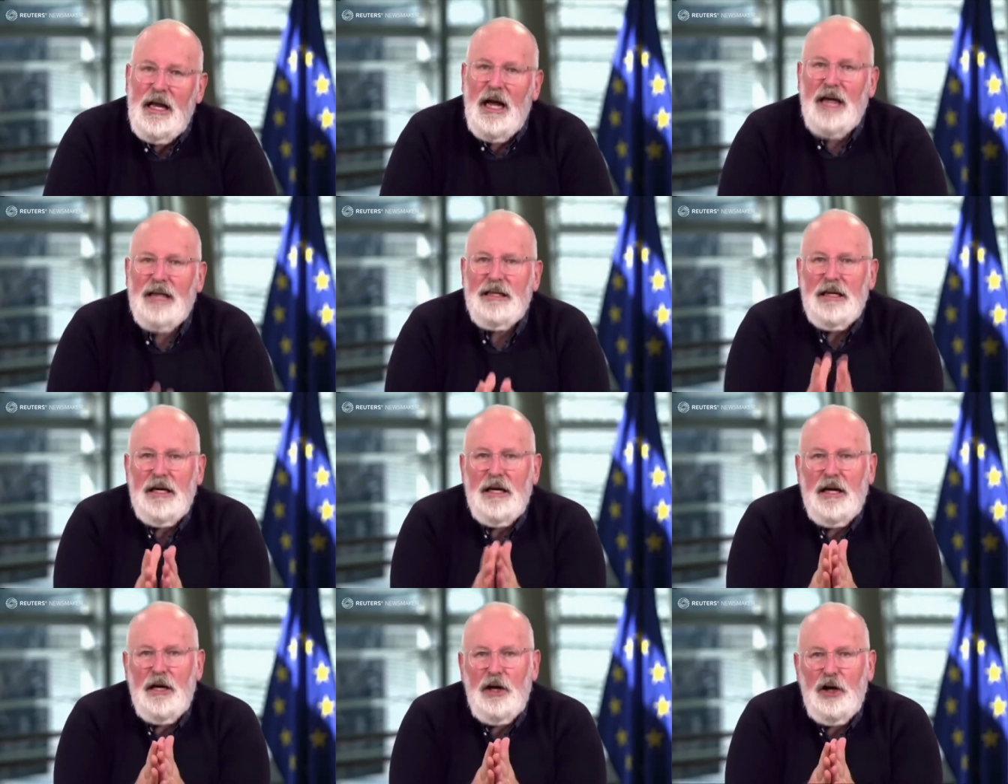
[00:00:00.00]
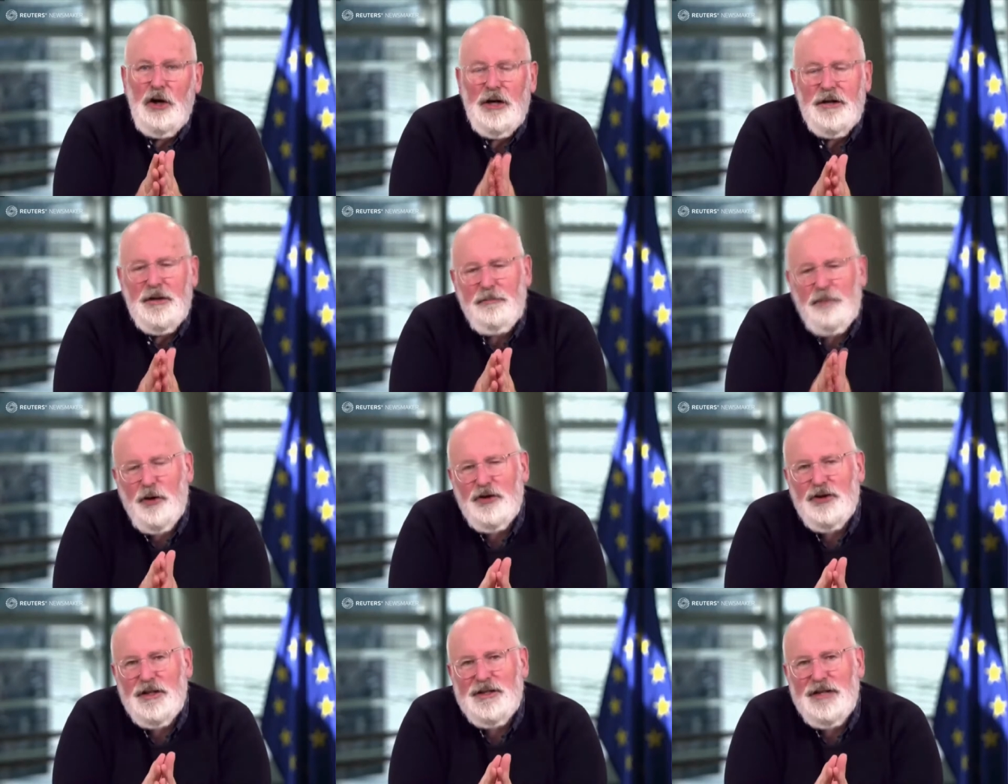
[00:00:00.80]
And look at the
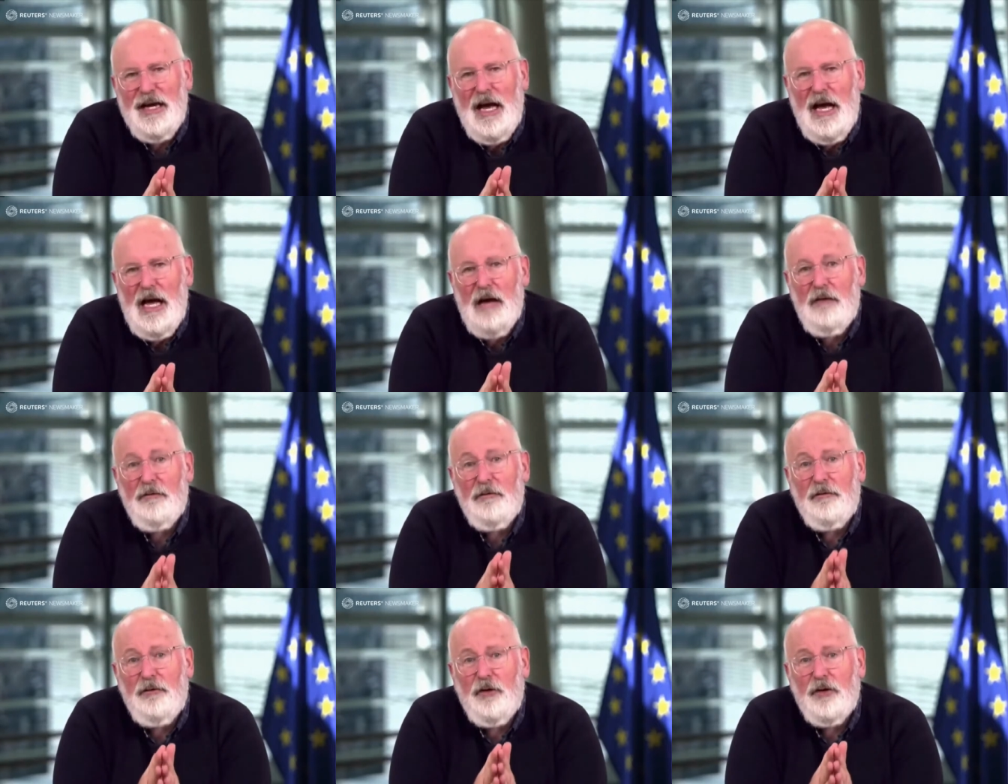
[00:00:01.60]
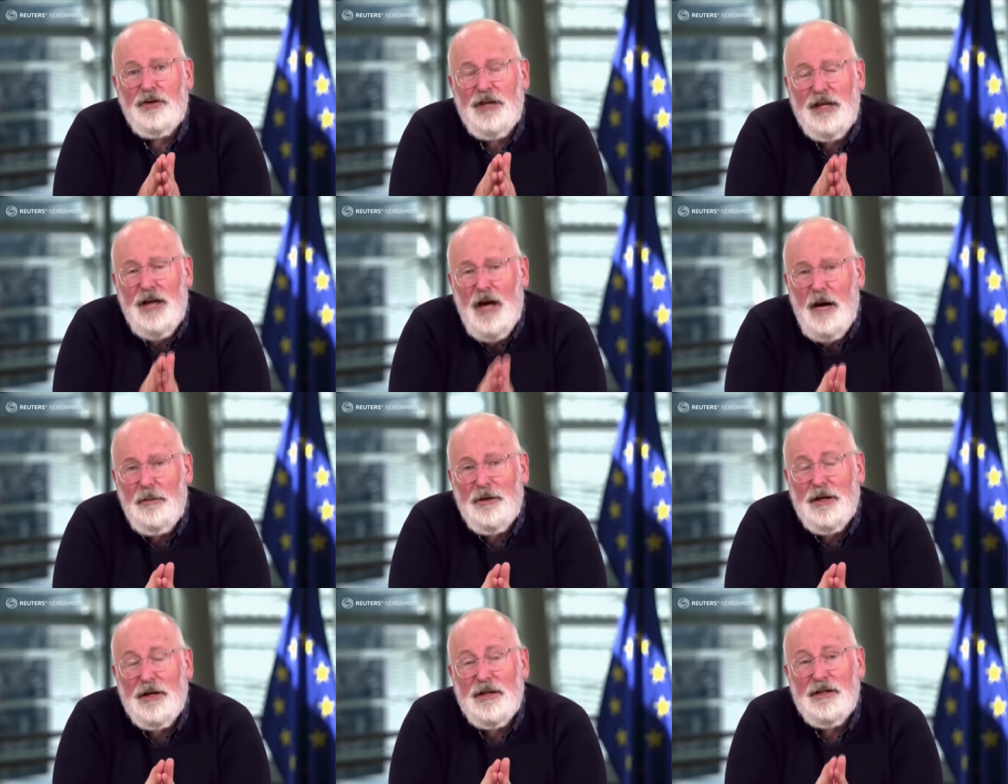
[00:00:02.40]
projects they have for
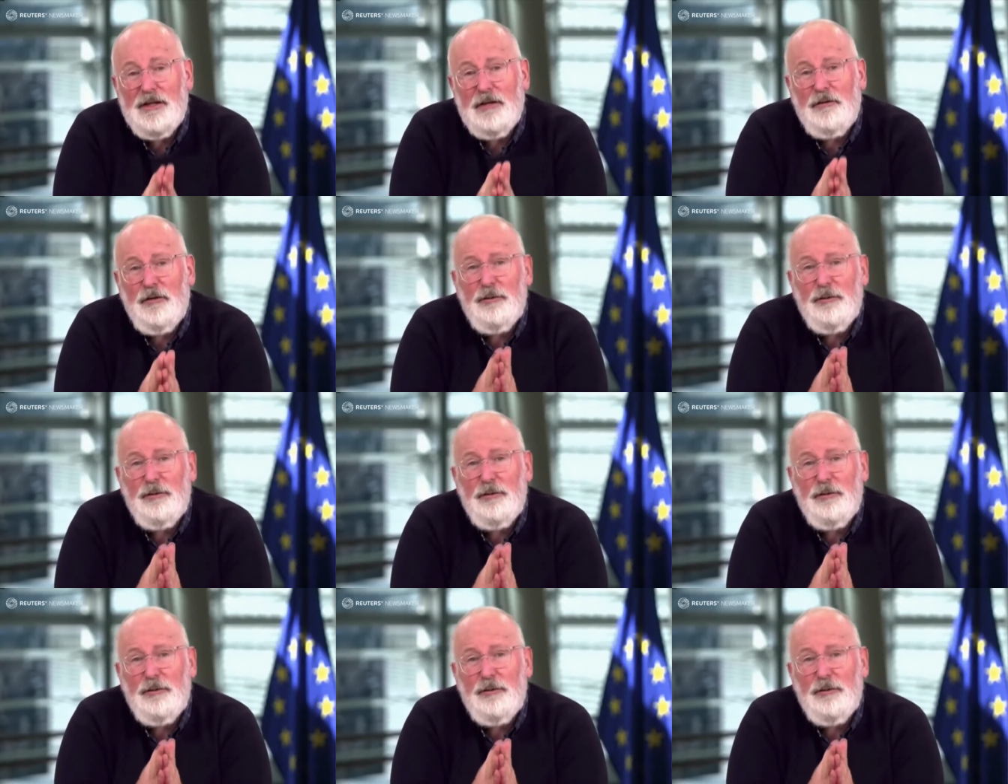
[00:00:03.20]
decarbonizing,